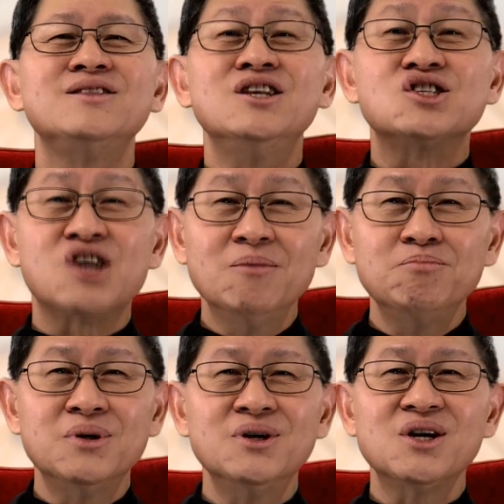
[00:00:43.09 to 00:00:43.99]

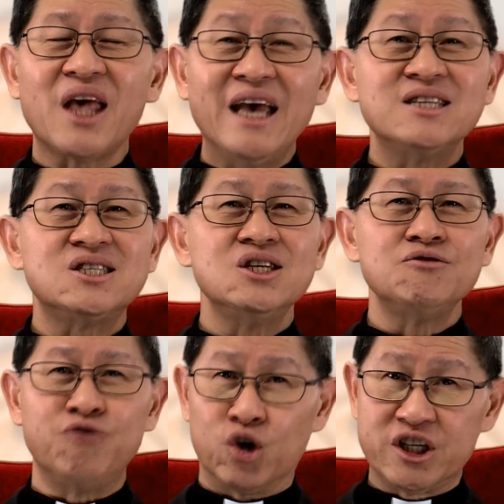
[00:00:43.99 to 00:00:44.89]
December
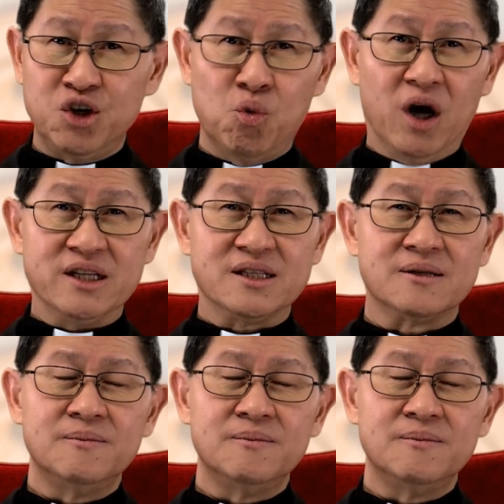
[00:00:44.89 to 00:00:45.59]
1841.